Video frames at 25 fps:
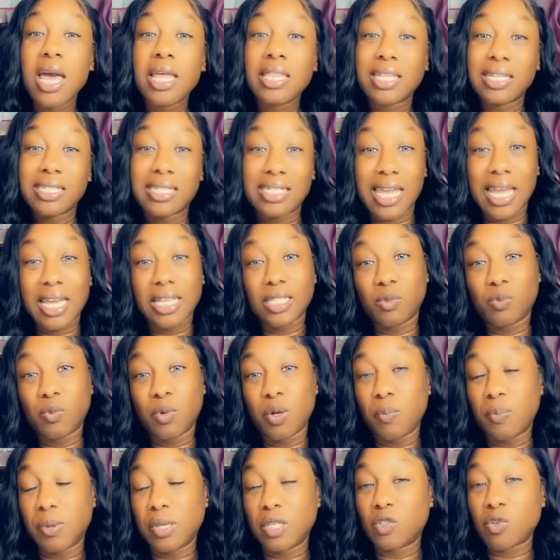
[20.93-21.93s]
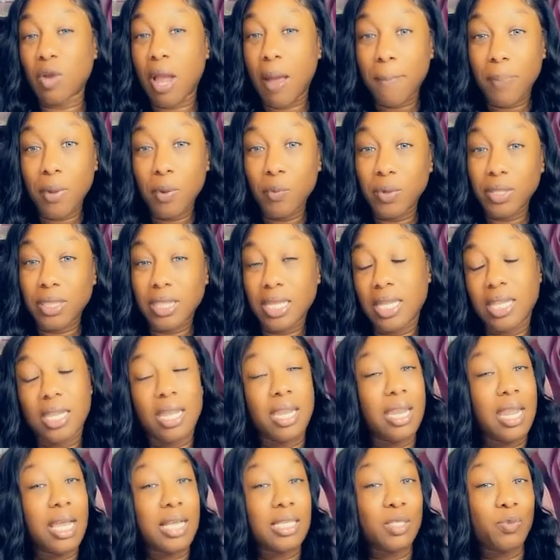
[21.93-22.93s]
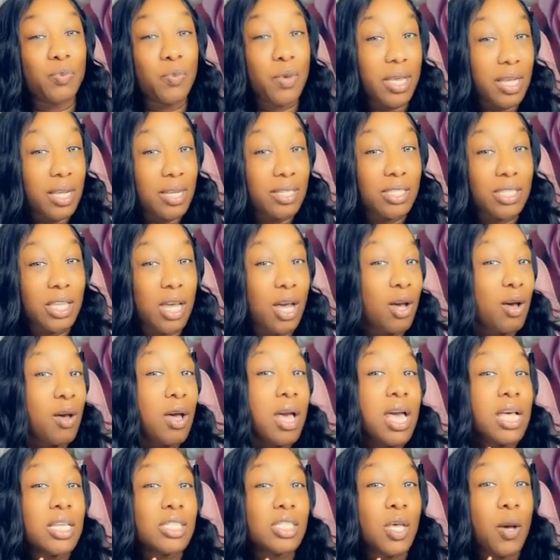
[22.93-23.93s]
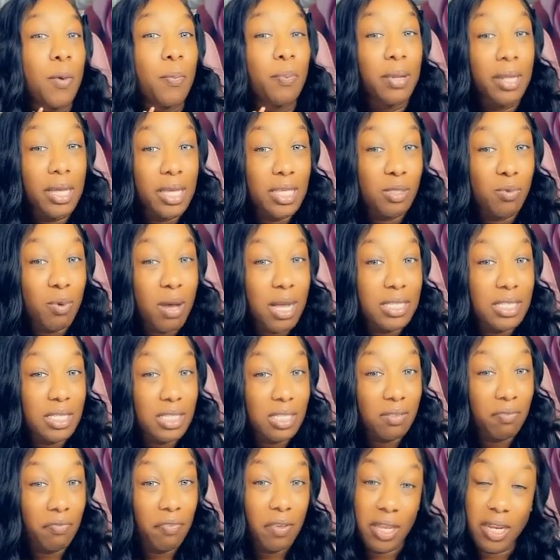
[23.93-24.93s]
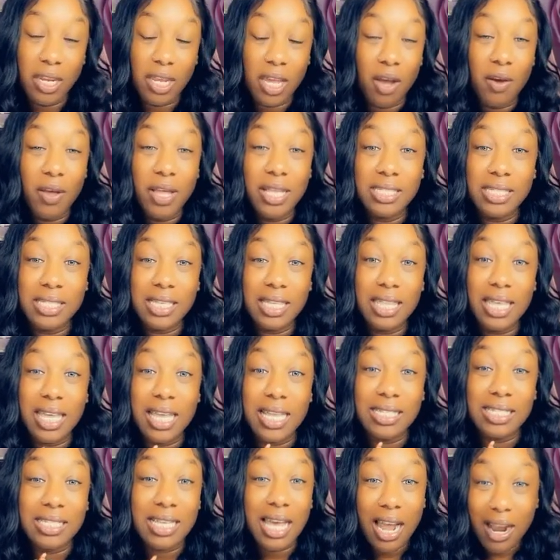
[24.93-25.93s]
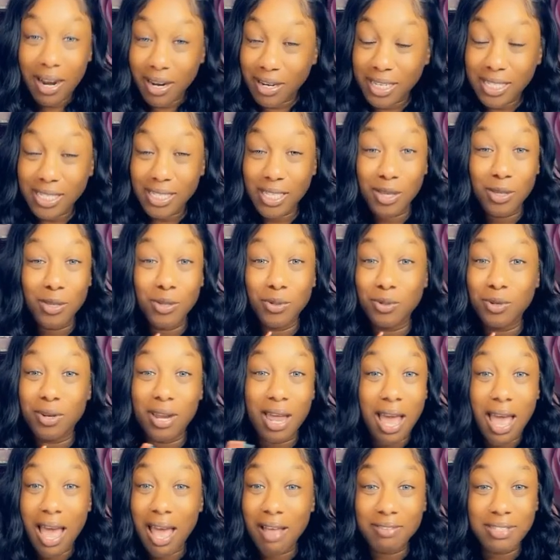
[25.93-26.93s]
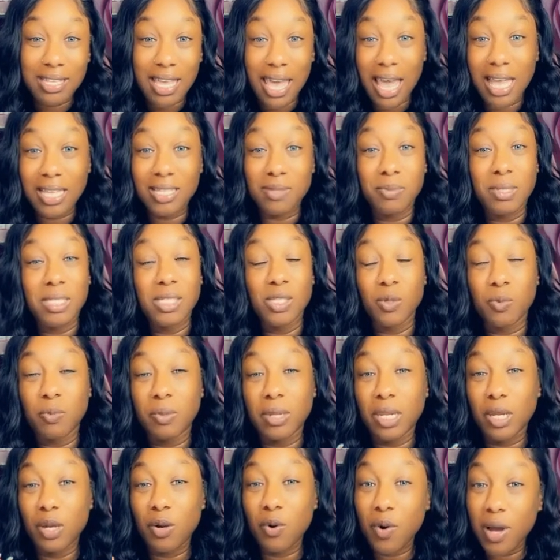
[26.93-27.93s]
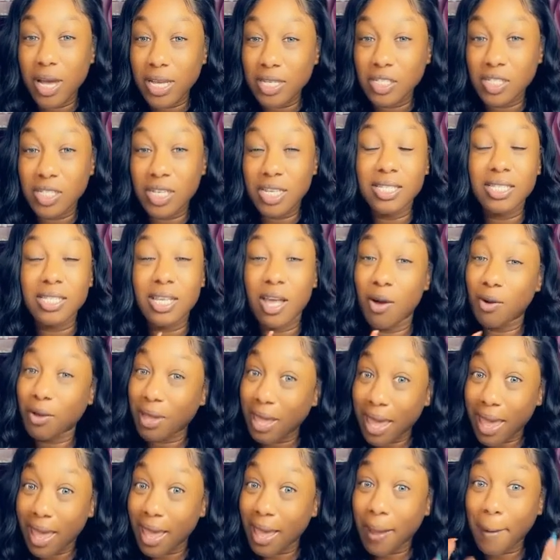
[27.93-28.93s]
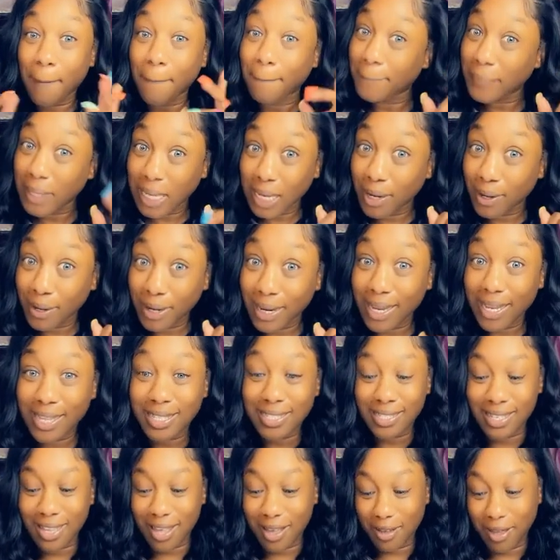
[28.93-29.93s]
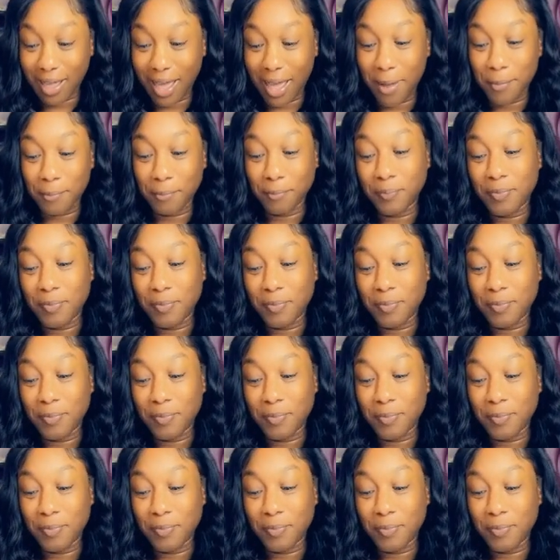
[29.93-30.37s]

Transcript: The dates will be dropping within the next week or so. So please watch this video into the entirety so you do not have to ask me too many questions. Okay? Period. Okay?